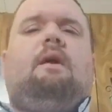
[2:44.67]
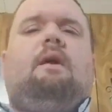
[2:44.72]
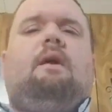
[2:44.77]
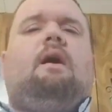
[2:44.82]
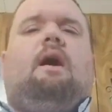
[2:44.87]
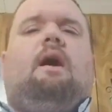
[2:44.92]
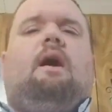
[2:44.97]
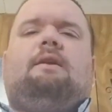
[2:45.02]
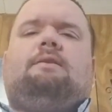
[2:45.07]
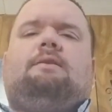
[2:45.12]

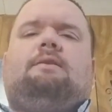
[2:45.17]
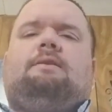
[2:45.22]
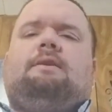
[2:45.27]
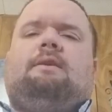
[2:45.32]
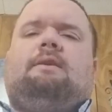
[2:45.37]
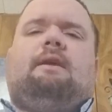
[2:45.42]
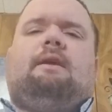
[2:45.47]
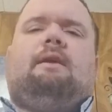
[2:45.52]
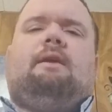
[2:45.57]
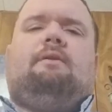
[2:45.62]
Honestly,
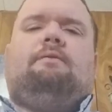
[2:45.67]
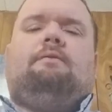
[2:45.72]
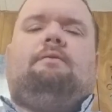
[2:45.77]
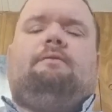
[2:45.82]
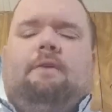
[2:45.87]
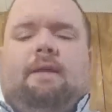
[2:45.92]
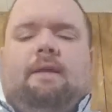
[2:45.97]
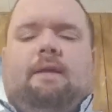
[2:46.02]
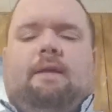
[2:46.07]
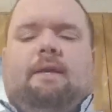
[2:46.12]
they don't
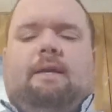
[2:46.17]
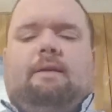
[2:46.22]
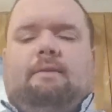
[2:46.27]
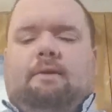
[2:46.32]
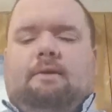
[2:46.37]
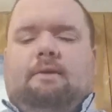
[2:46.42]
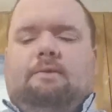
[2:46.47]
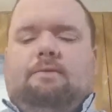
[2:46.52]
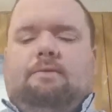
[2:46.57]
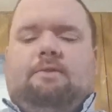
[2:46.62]
feel that
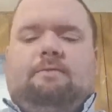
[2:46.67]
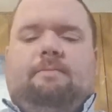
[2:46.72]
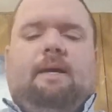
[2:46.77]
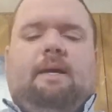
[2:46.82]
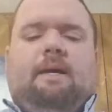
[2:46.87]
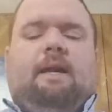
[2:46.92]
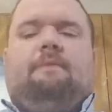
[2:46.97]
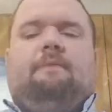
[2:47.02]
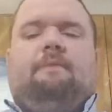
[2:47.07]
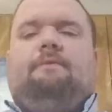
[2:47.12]
loose to me,
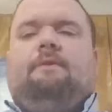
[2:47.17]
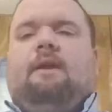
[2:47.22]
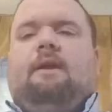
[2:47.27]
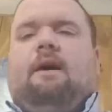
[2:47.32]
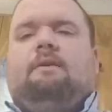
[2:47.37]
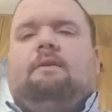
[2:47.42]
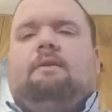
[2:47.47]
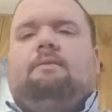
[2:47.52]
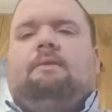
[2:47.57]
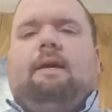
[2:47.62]
and I've
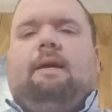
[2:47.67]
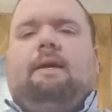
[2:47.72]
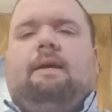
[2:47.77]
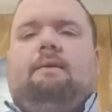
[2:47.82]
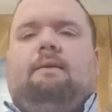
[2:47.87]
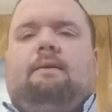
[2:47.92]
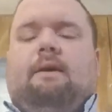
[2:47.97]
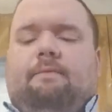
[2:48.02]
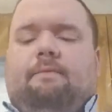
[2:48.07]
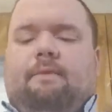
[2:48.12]
not
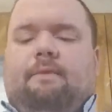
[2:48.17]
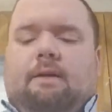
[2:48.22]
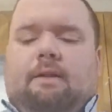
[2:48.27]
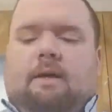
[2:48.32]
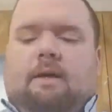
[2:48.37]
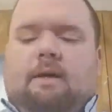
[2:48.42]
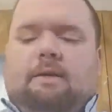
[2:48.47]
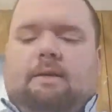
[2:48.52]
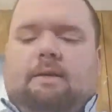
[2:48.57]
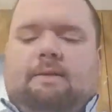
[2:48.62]

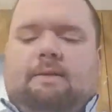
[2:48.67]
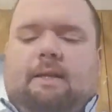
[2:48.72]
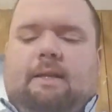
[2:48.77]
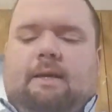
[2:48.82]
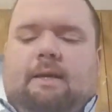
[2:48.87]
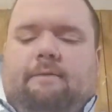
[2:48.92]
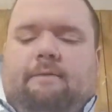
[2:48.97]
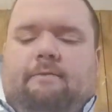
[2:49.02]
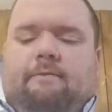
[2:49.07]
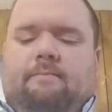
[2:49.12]
lost any
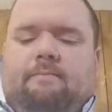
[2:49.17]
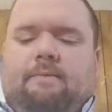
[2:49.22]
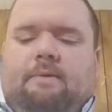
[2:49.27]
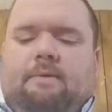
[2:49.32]
of them.